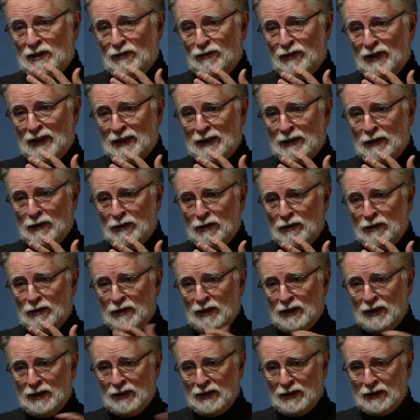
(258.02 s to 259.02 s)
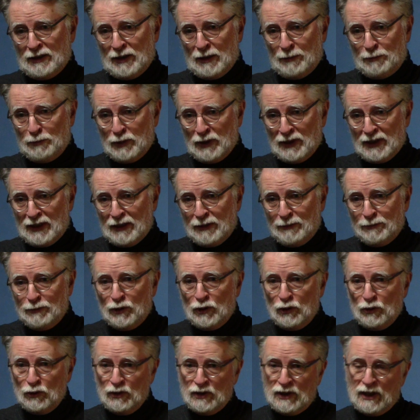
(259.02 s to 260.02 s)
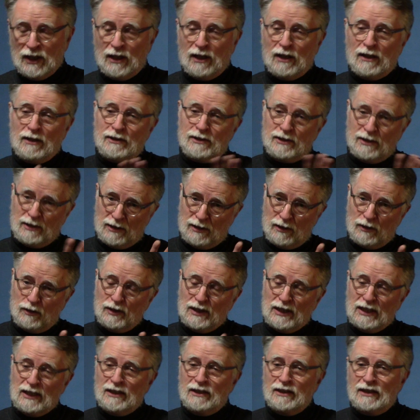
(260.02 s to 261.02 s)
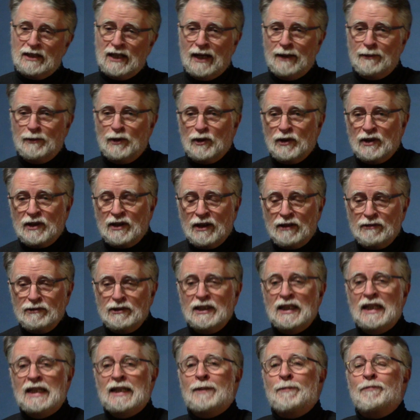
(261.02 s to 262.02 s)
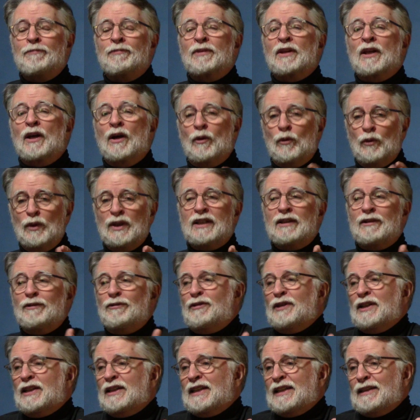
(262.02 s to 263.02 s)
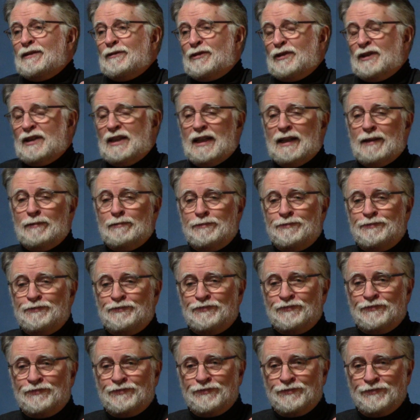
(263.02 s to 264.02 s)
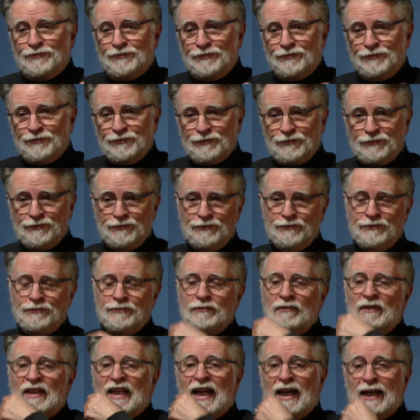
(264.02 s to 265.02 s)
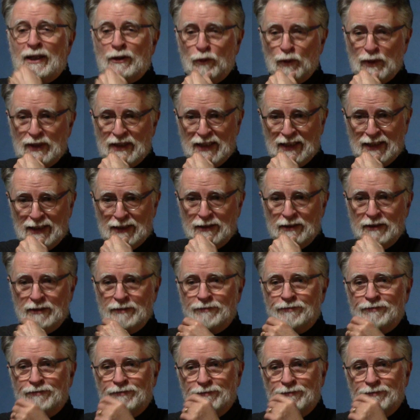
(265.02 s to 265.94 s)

a finger, coupling up two cars, needed time to recover, we could fill in for them. And we did.